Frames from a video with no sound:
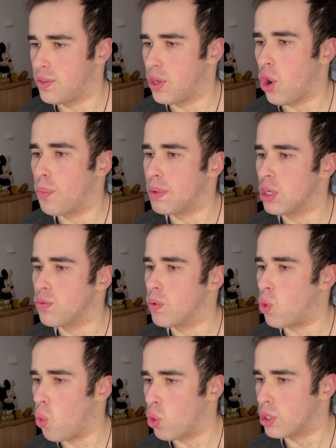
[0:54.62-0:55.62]
they are being
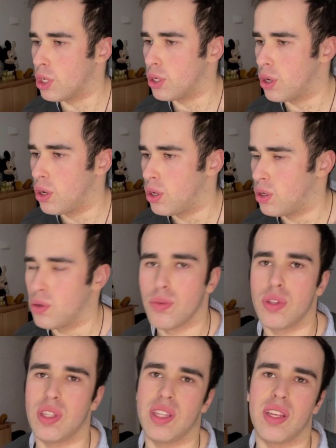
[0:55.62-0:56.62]
recorded.
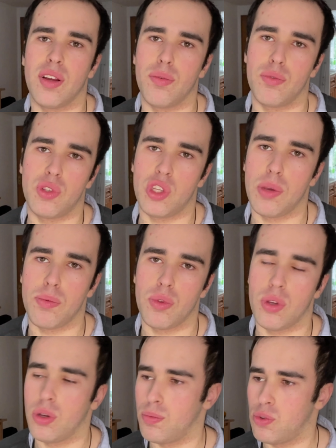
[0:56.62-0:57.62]
Um, uh, same,
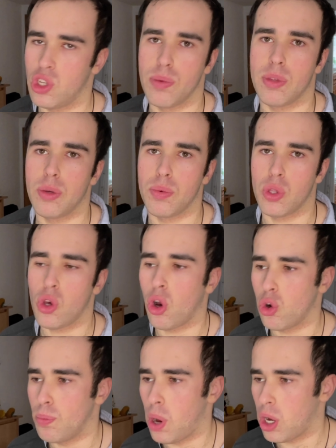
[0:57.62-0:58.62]
um, same thing with
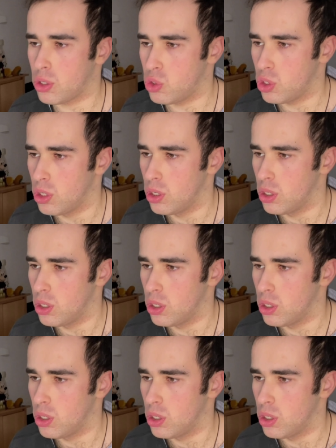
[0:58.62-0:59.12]
Gogglebox.